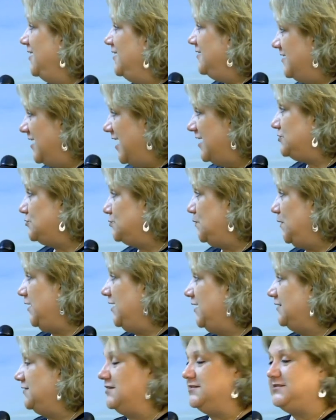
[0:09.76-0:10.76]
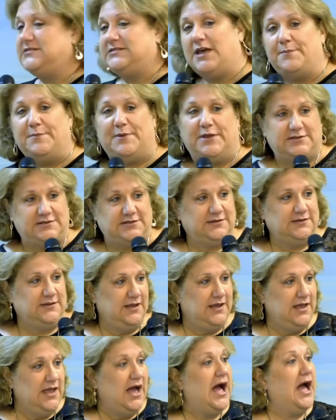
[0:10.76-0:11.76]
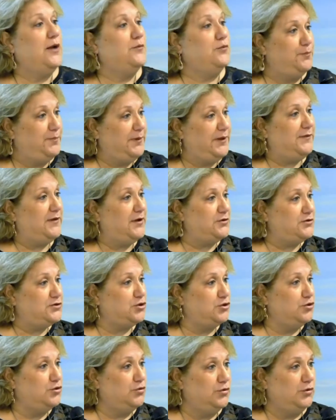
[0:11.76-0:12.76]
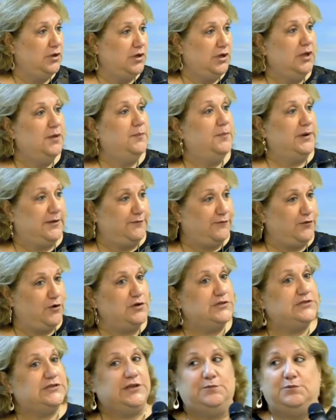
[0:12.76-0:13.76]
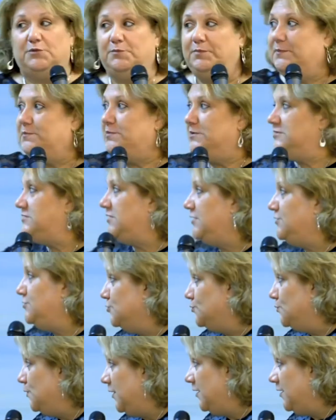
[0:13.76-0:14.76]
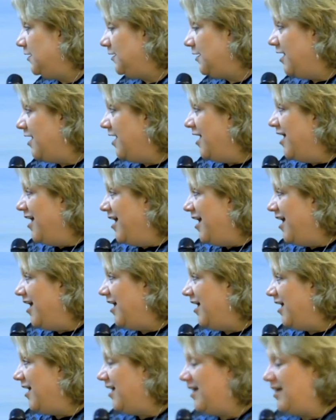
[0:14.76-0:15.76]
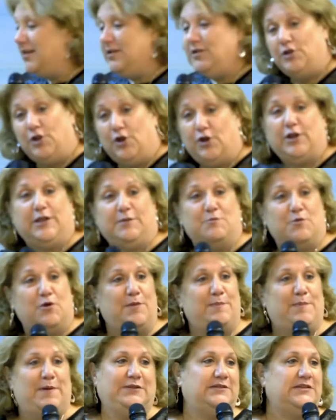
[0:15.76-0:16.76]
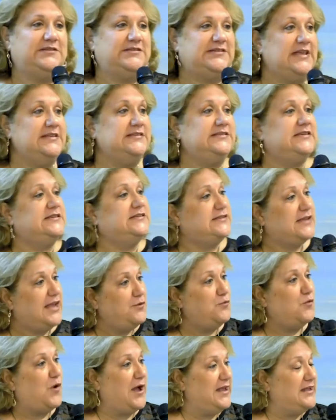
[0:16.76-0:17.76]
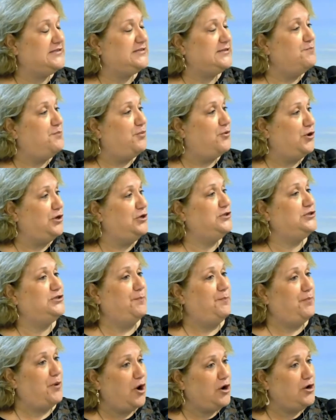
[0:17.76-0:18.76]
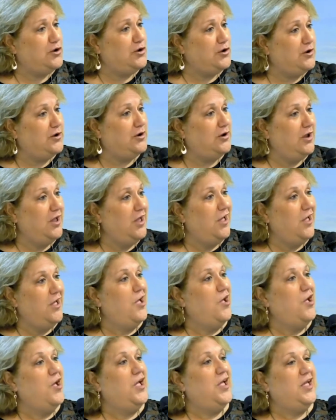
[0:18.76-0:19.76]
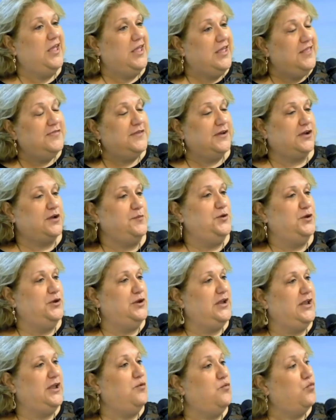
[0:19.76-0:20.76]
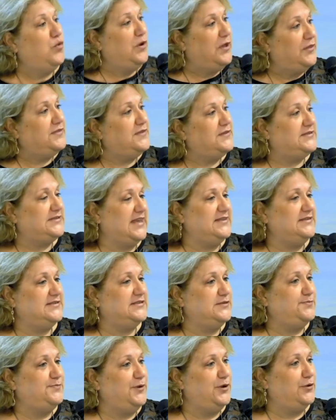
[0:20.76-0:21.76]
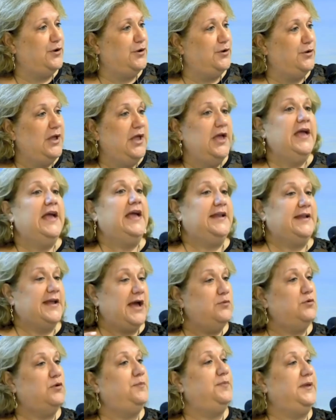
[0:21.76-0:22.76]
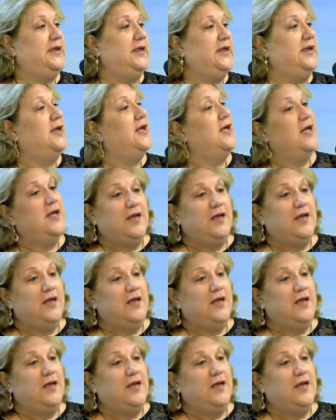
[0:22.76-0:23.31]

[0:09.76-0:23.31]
next week at the summit. I will be there too, but of course he will be busy doing learning more about the census and why it's important to partner in the community with the Census Bureau. And I will be